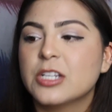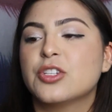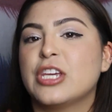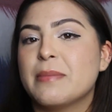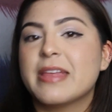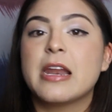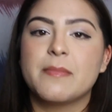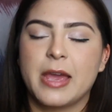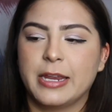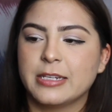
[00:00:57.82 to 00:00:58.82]
So keep that in
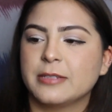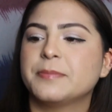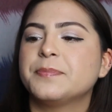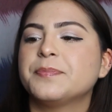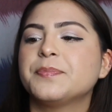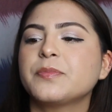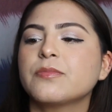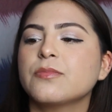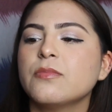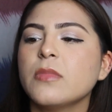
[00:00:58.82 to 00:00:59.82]
mind.
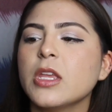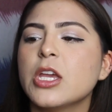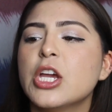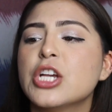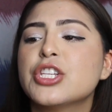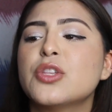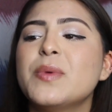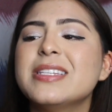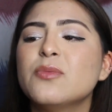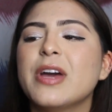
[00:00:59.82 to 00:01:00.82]
So the
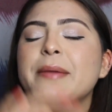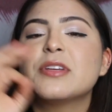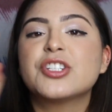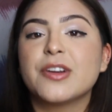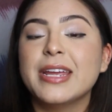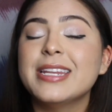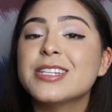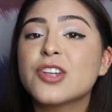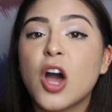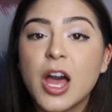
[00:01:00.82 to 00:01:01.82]
reason why I'm sharing
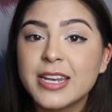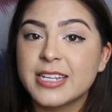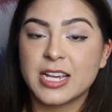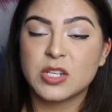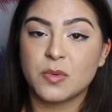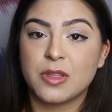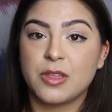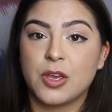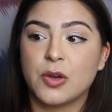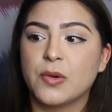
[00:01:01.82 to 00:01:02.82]
this context with
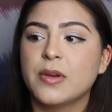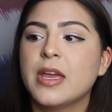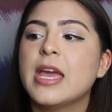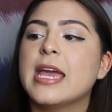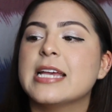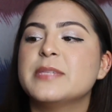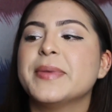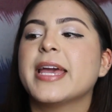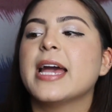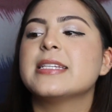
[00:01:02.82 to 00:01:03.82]
you is
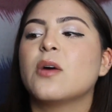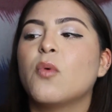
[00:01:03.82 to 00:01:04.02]
because I